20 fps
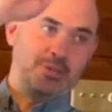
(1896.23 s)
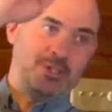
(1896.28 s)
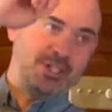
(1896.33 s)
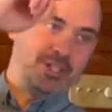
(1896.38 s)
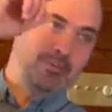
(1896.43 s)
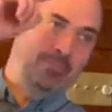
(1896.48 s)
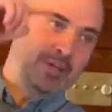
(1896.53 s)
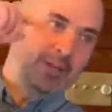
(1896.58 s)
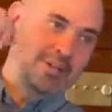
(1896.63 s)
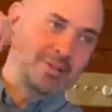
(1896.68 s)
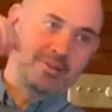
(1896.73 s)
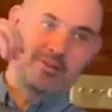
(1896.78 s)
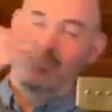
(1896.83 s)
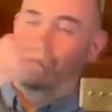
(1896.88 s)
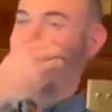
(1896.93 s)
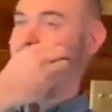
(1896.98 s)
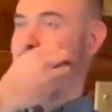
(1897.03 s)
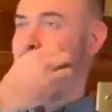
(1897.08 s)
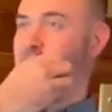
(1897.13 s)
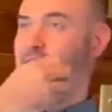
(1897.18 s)
in the middle of
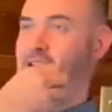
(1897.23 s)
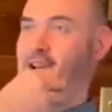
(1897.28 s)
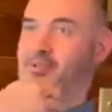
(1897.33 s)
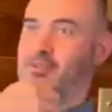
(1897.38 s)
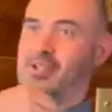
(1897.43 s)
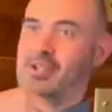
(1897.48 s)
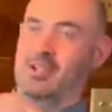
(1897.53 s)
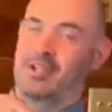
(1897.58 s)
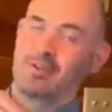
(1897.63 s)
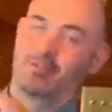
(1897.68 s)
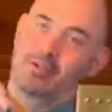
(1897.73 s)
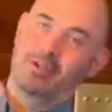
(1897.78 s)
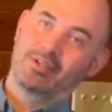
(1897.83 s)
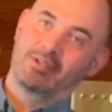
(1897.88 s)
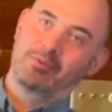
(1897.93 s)
like housing areas,